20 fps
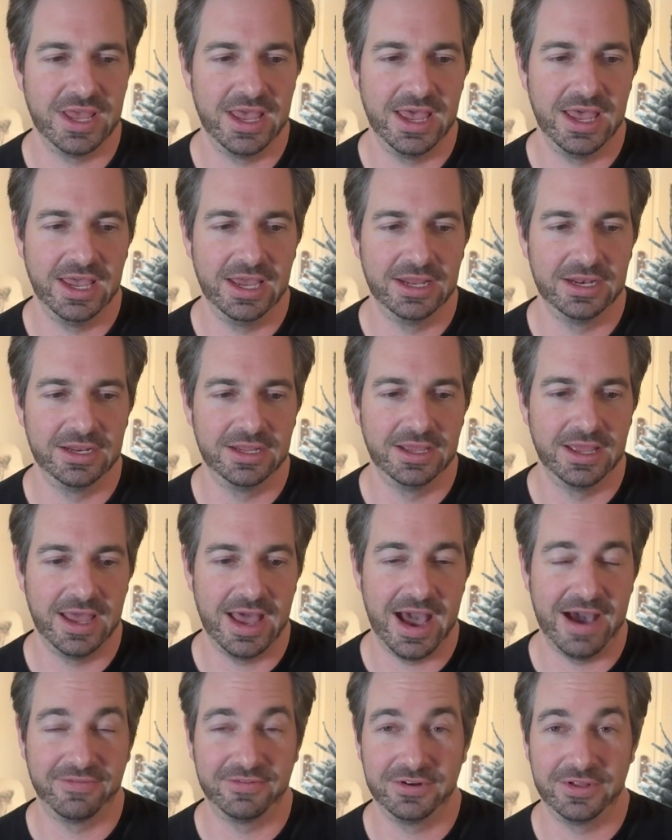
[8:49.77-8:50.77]
And
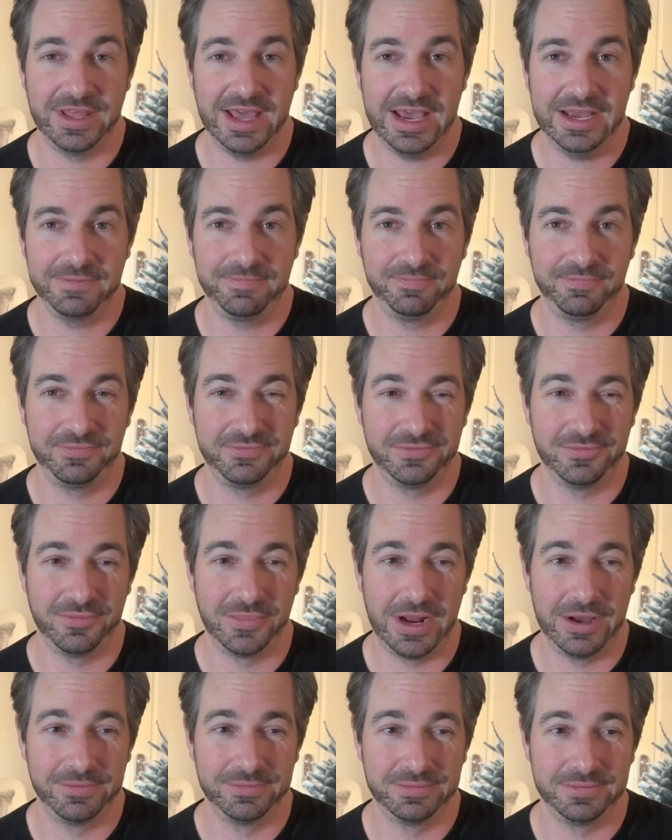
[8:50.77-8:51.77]
after that,
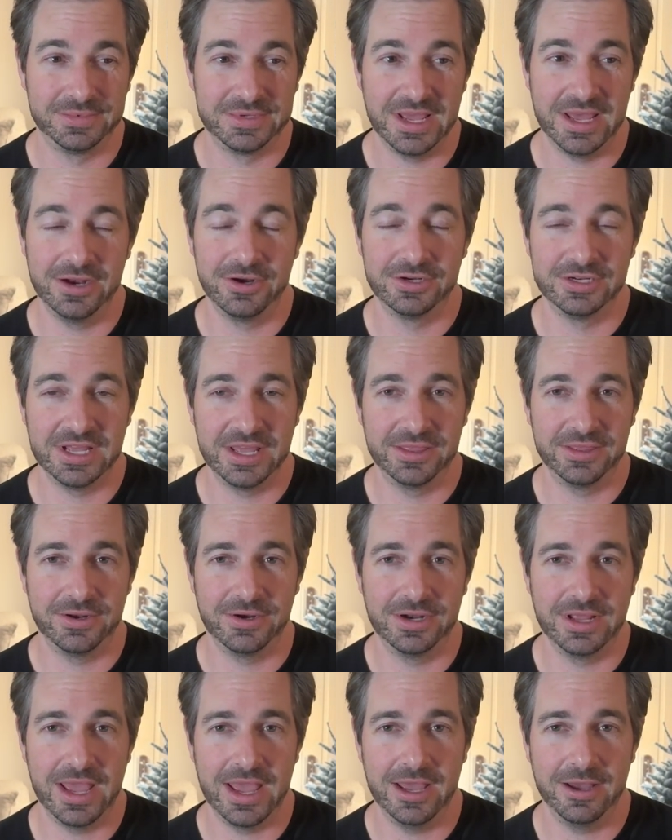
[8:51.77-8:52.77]
around 10 or
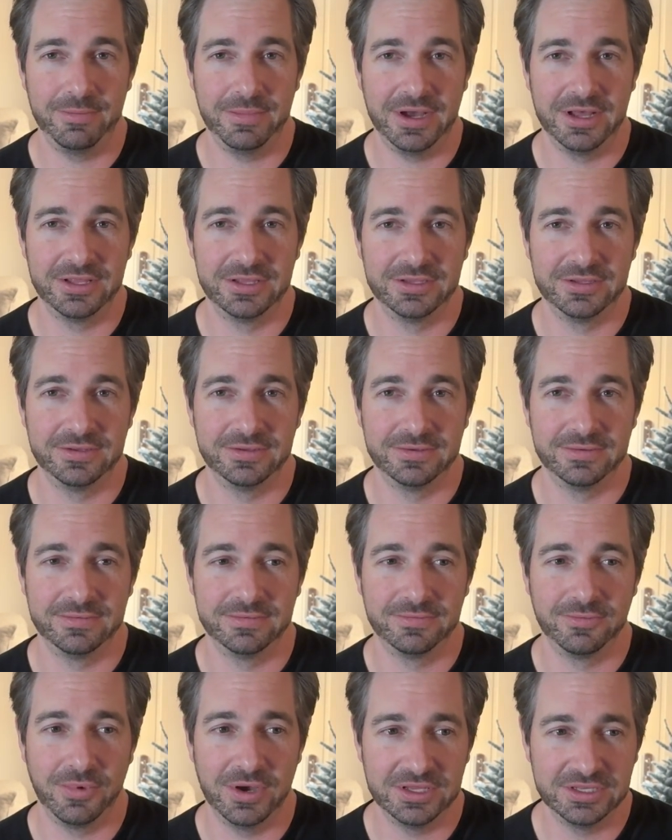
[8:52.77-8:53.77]
10:30 a.m. on
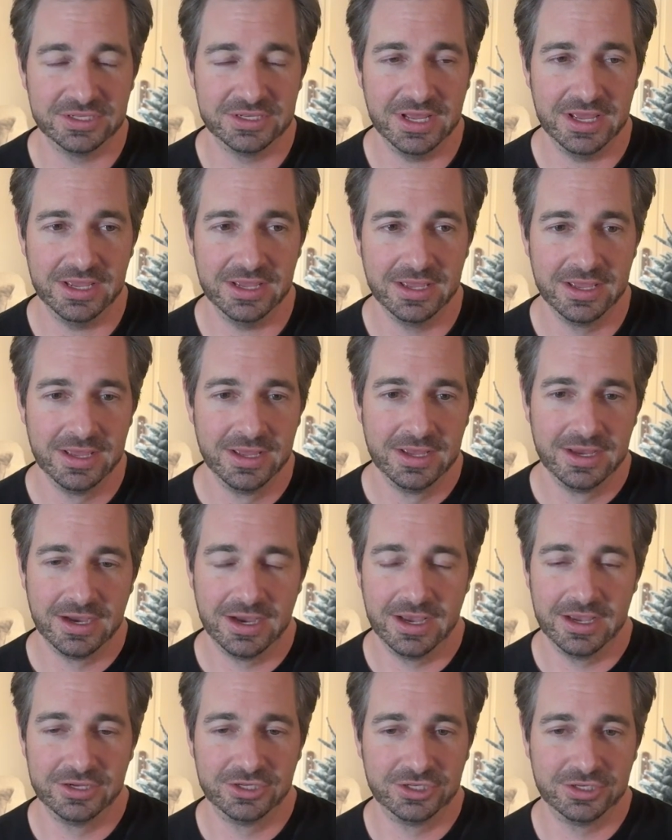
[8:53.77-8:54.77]
Wednesday,
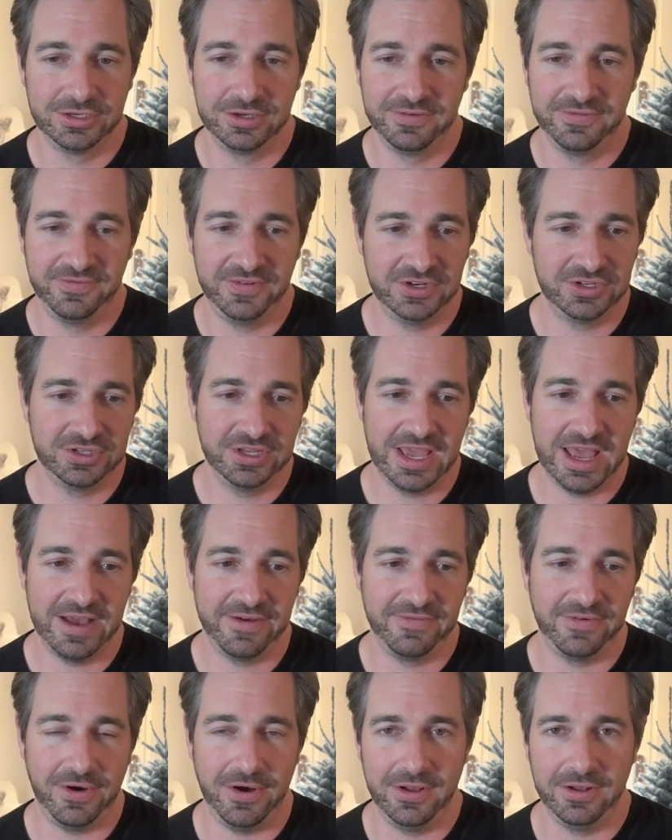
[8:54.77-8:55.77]
I should officially
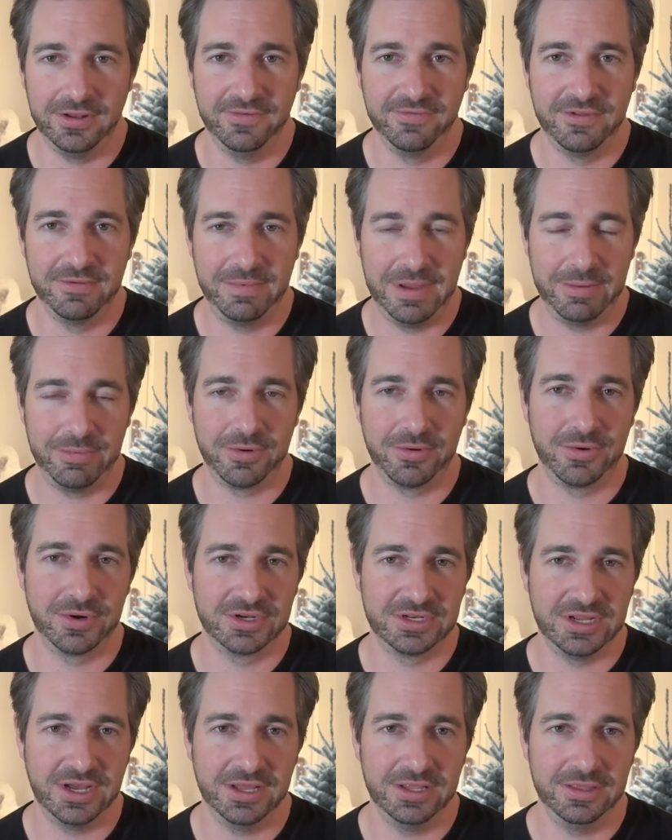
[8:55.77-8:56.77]
have all of the
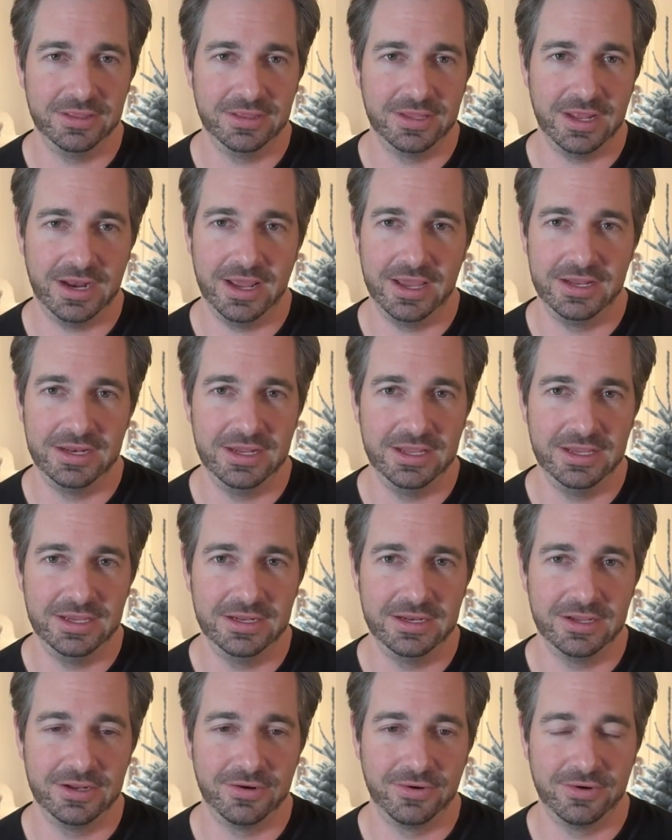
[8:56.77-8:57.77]
paperwork done that I
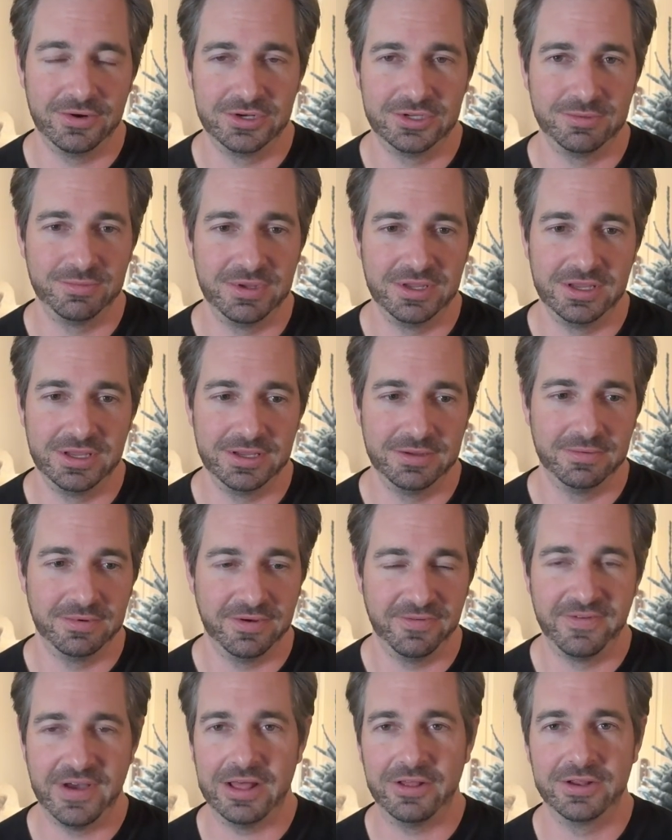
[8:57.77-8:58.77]
need in order to be
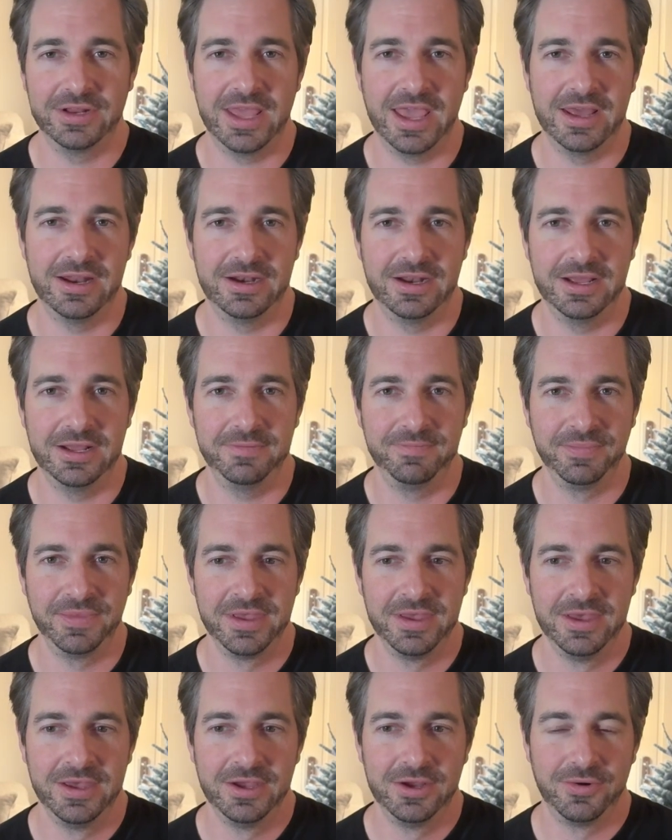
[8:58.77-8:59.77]
a valid candidate
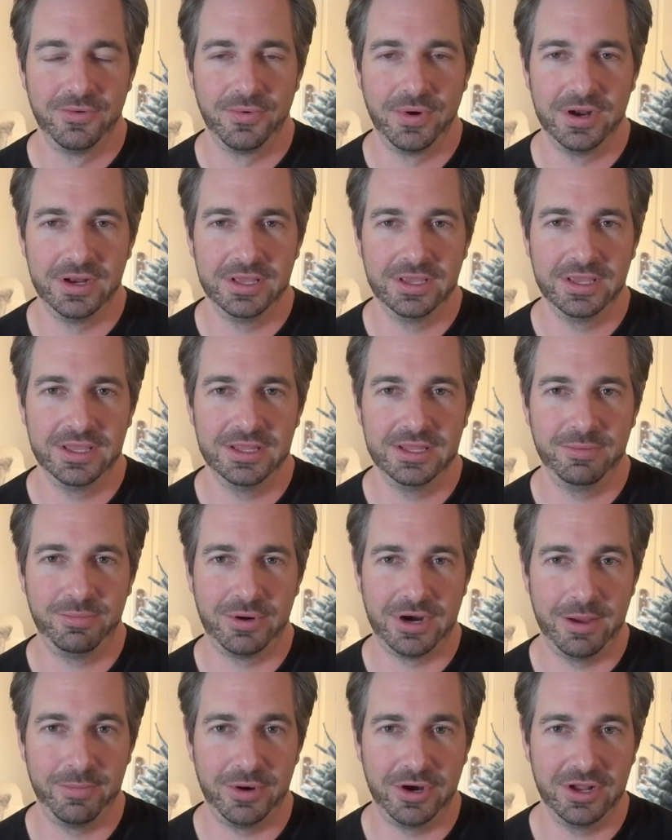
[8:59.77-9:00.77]
running in the
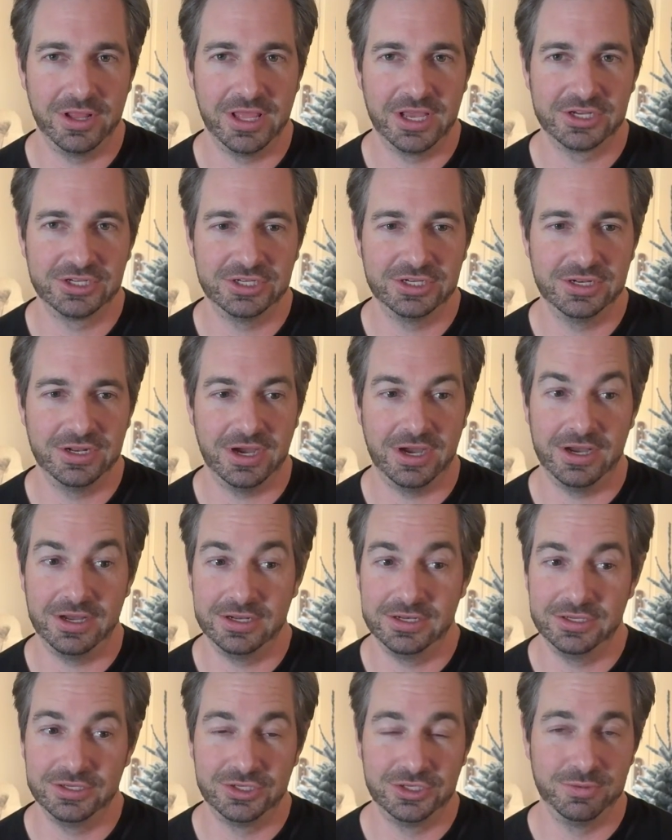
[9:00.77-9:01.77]
primary election
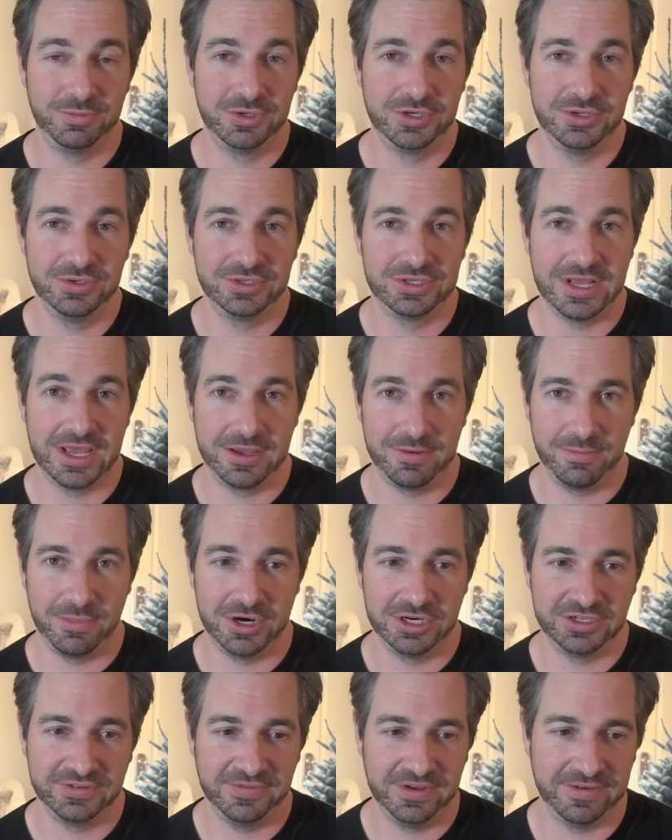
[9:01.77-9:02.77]
on Super Tuesday,
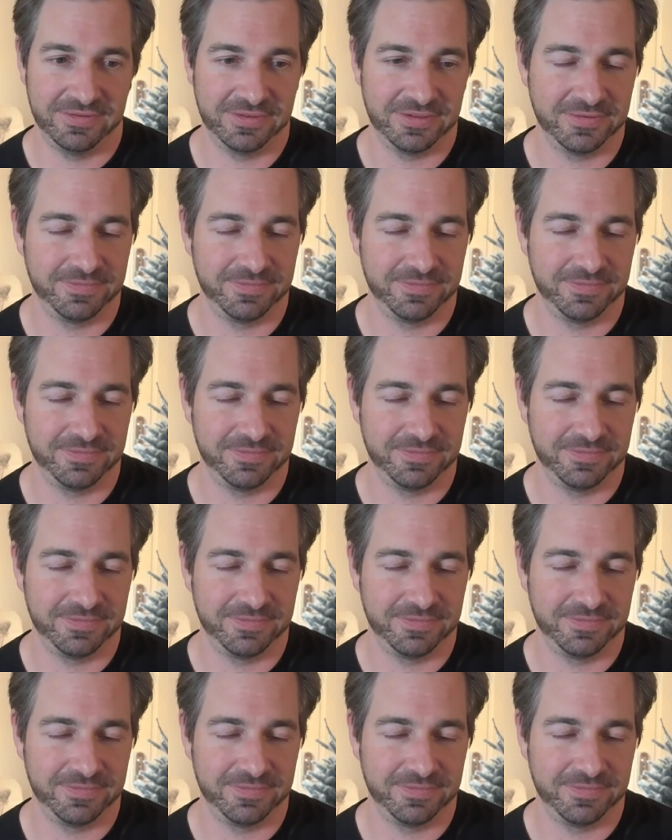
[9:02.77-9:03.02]
March 5th.